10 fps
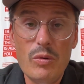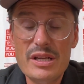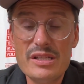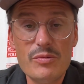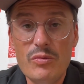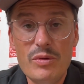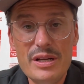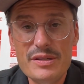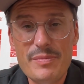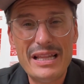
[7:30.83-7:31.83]
What
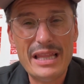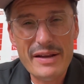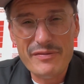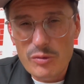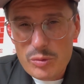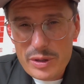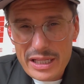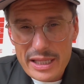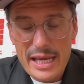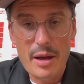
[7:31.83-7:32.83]
is my life
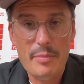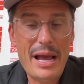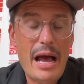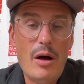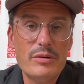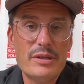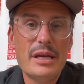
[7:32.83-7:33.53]
really about?